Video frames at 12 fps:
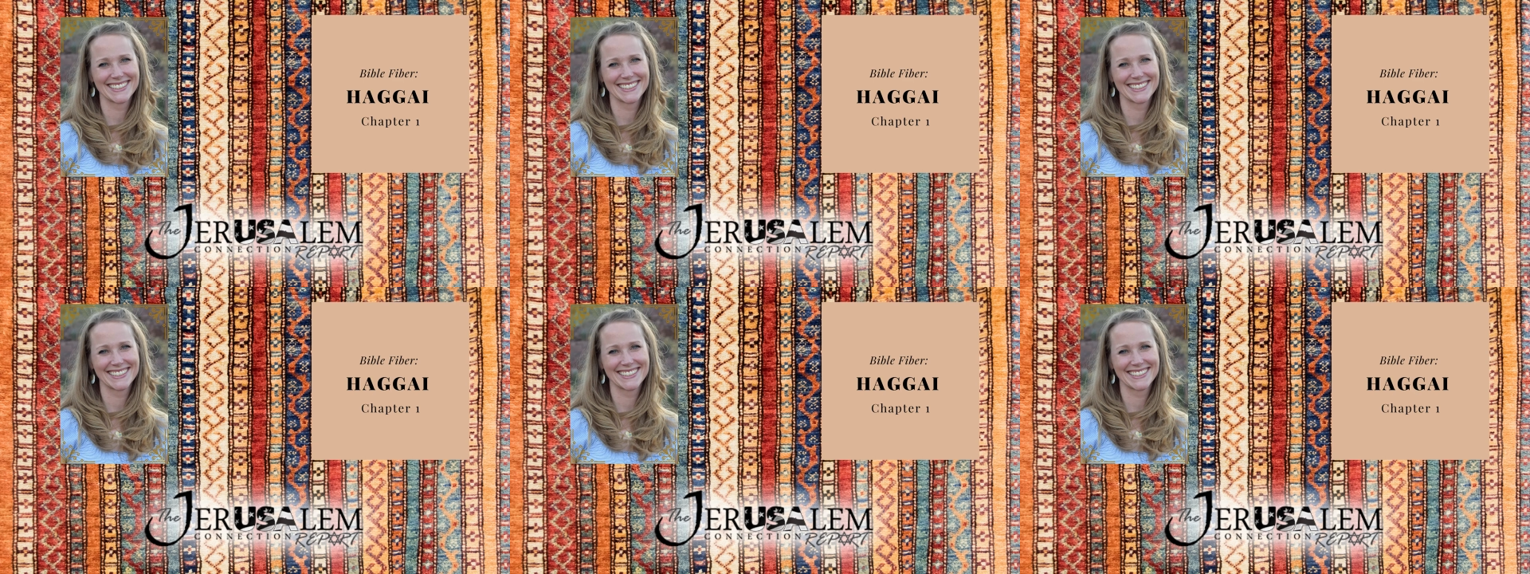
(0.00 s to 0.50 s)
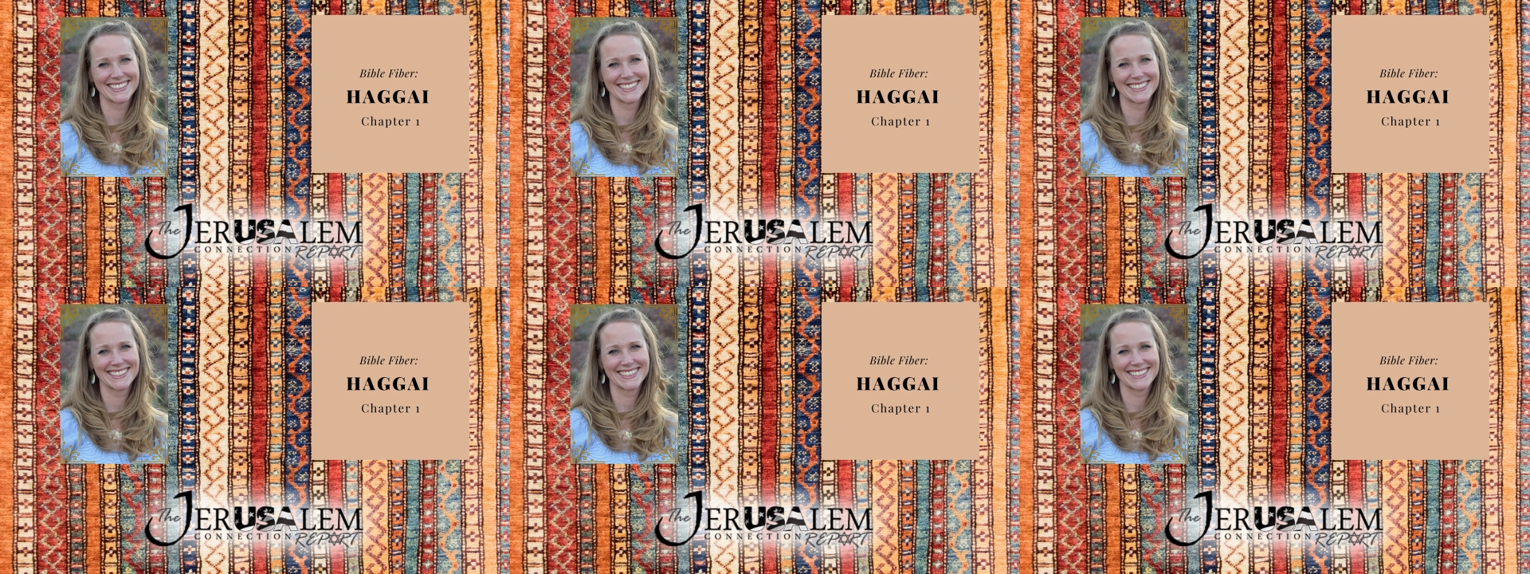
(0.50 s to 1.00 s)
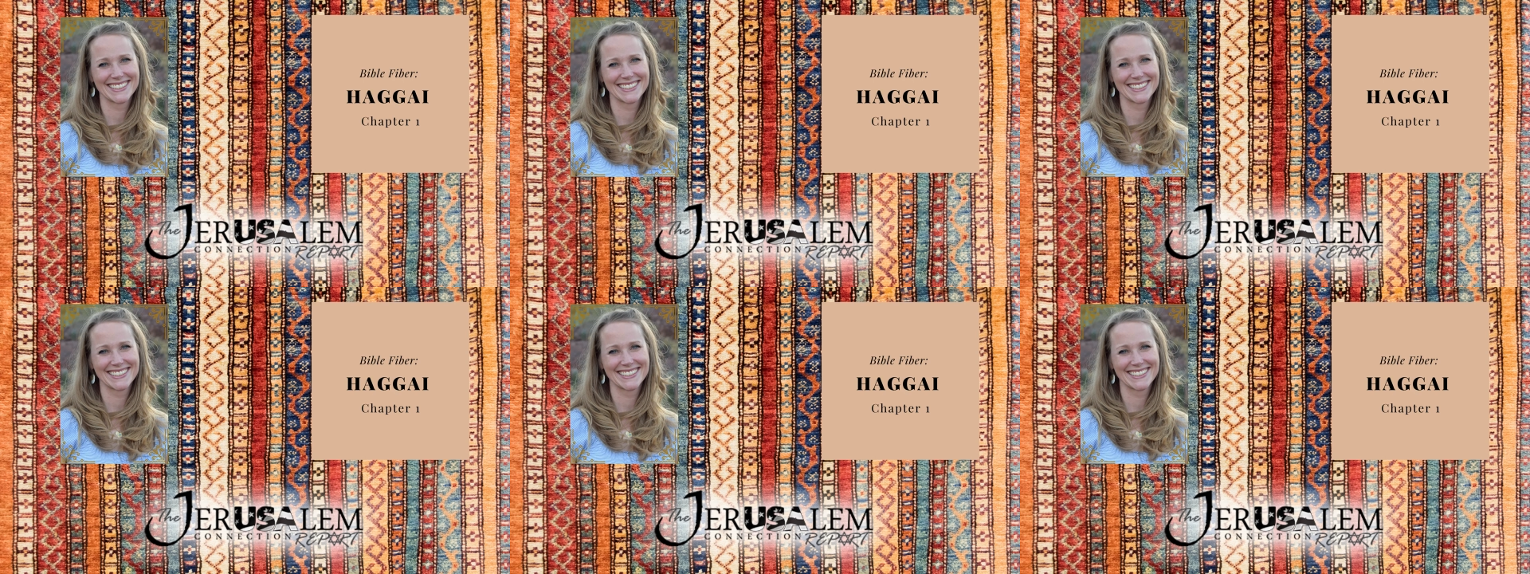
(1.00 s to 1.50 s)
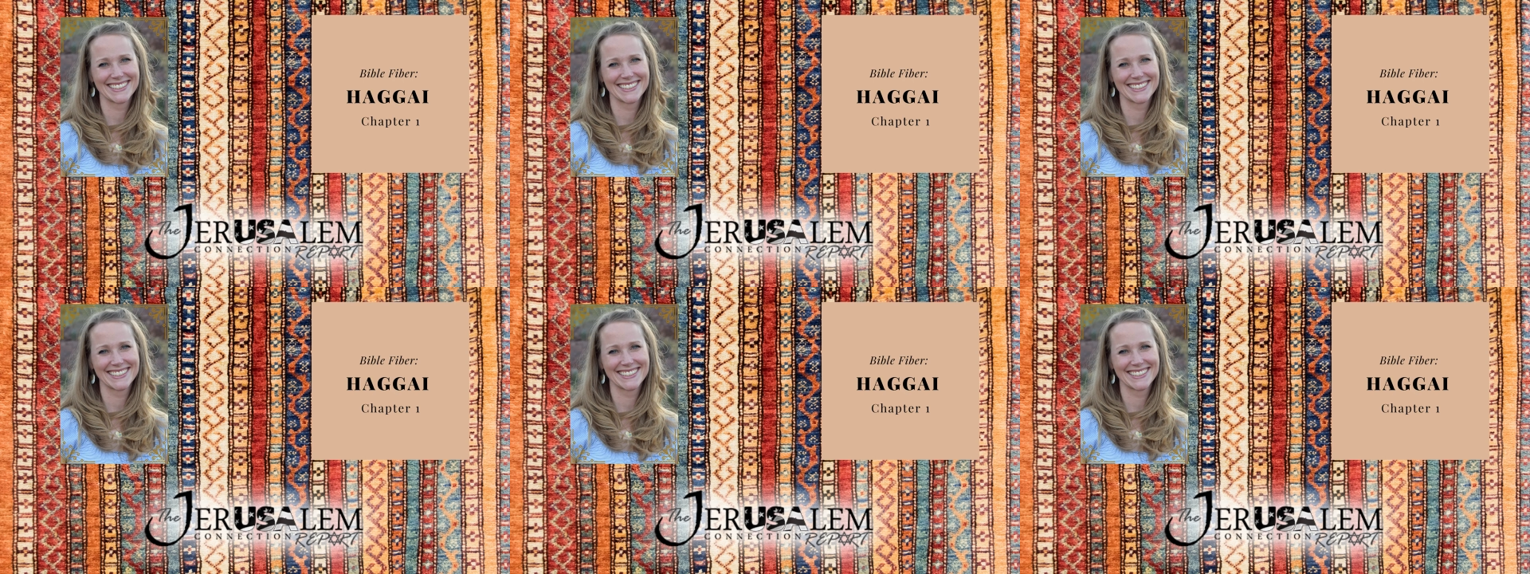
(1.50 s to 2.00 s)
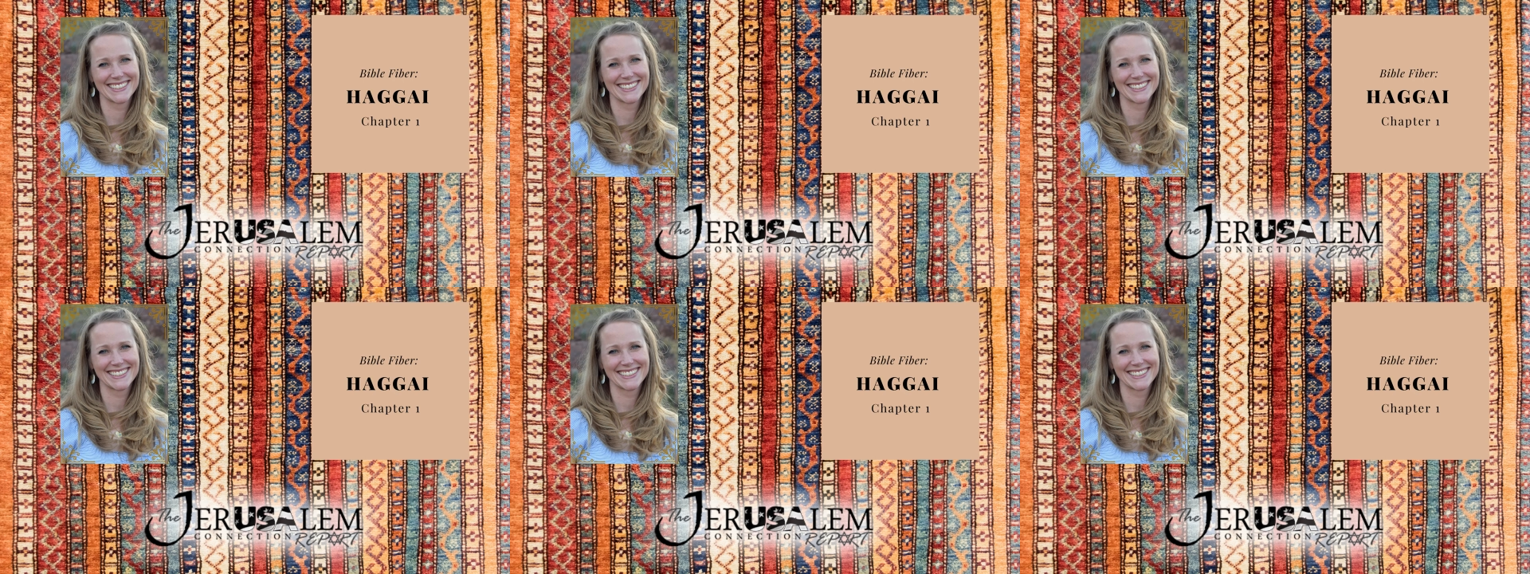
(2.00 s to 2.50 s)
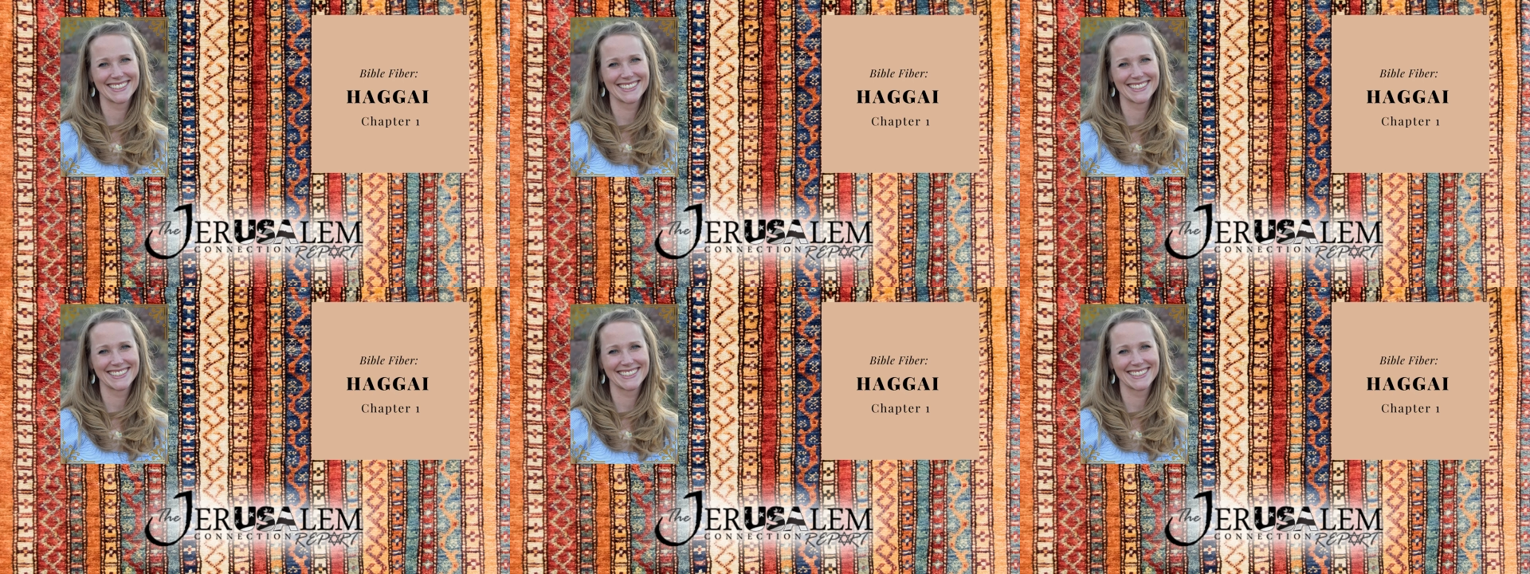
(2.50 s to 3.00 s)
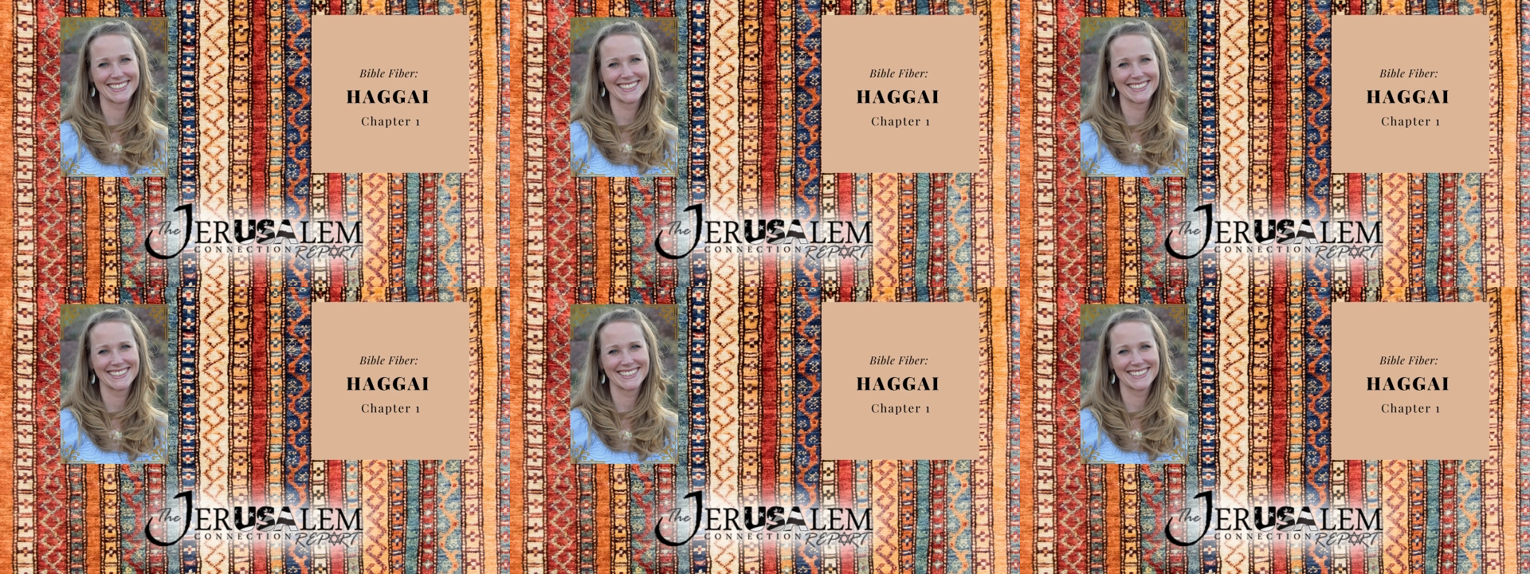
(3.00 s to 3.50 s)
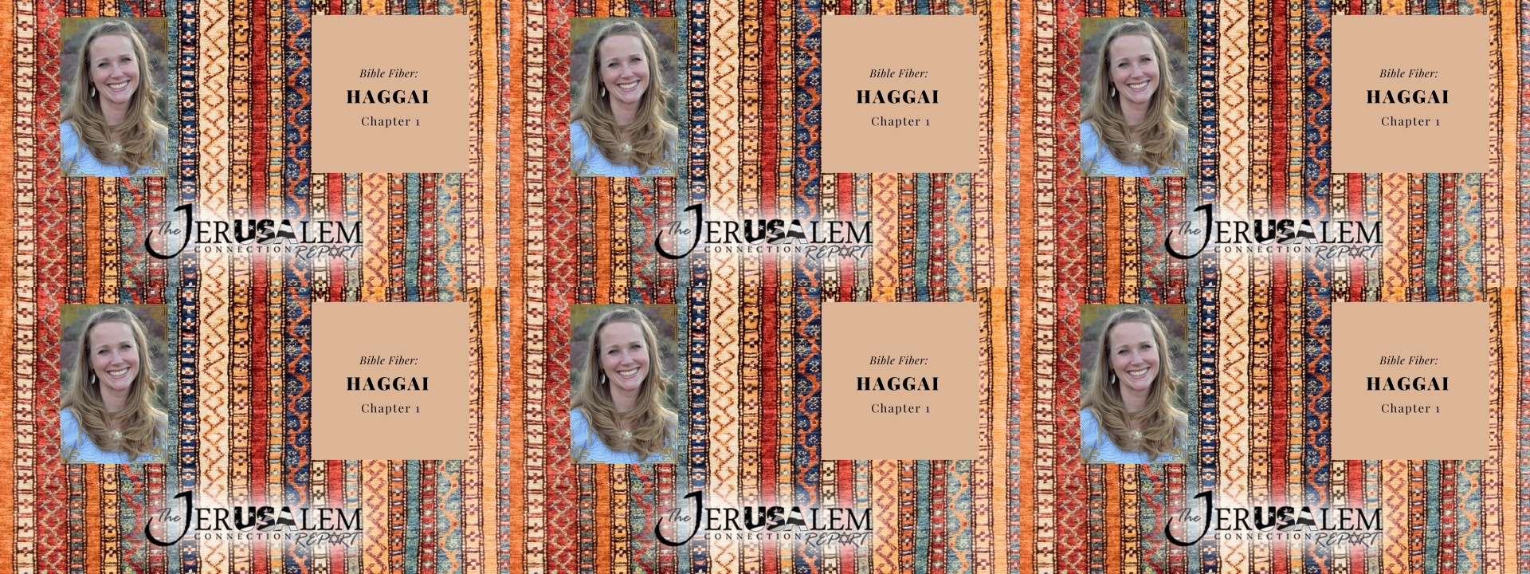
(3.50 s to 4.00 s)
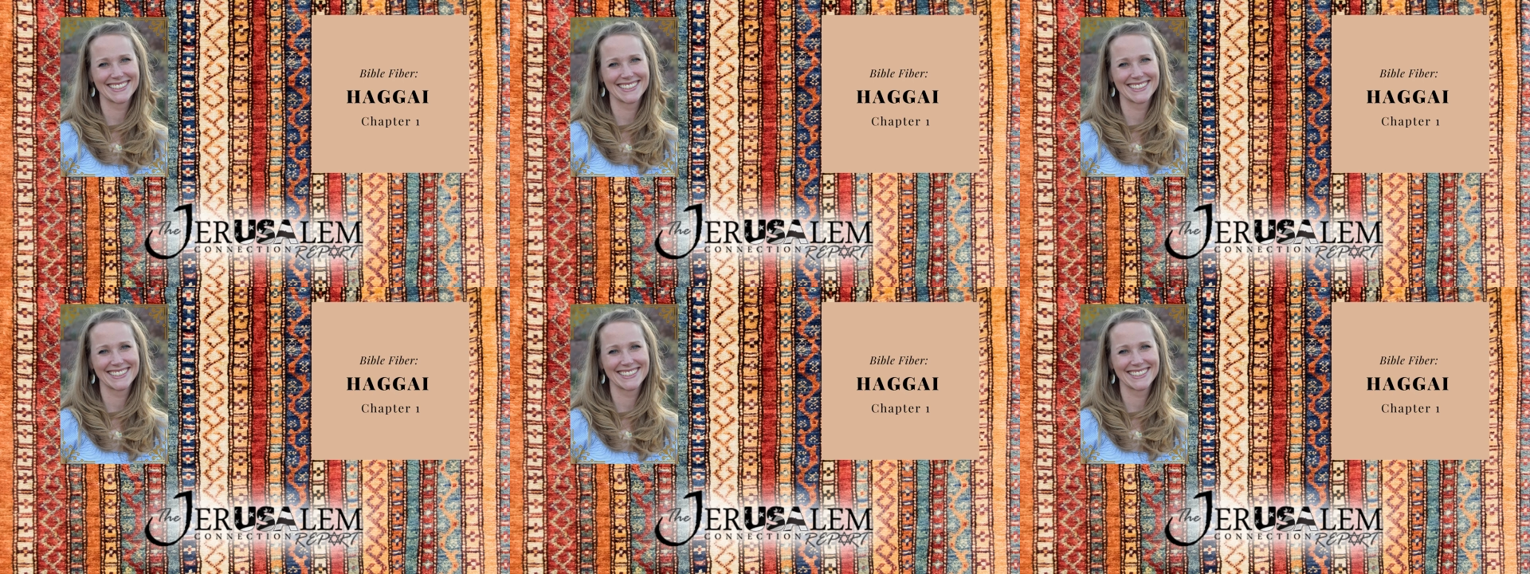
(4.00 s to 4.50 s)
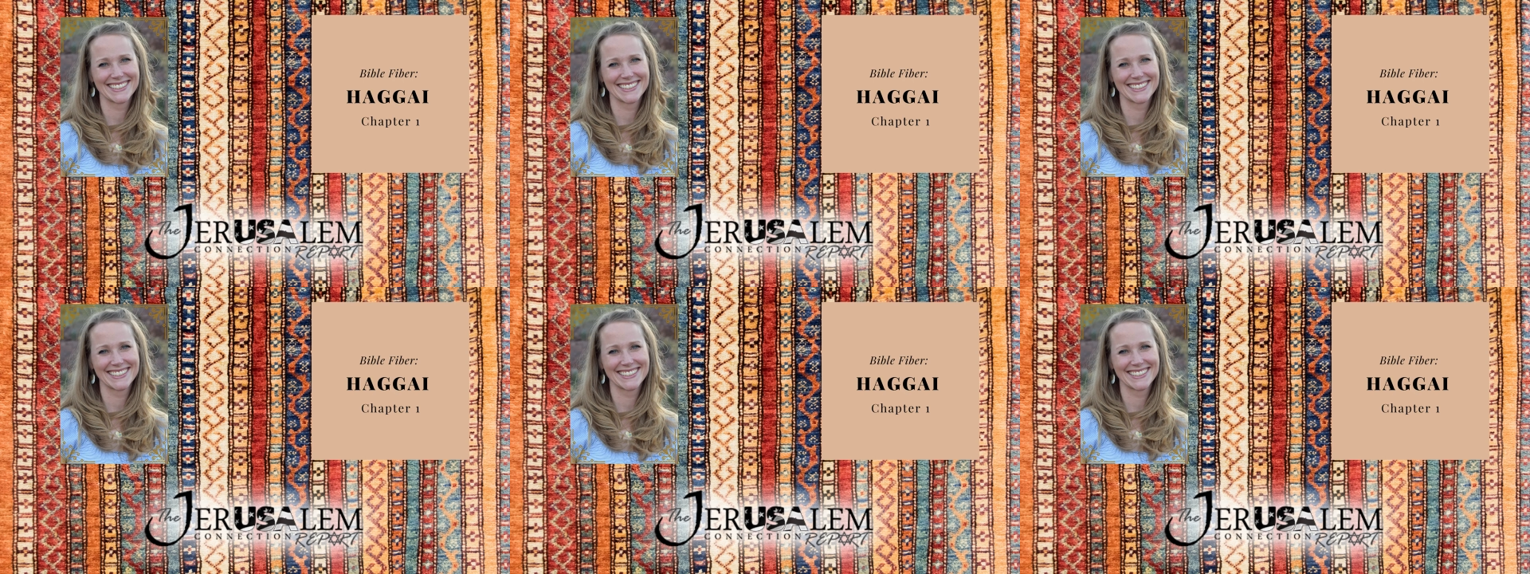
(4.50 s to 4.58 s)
The face doesn't move, so there is nothing to read.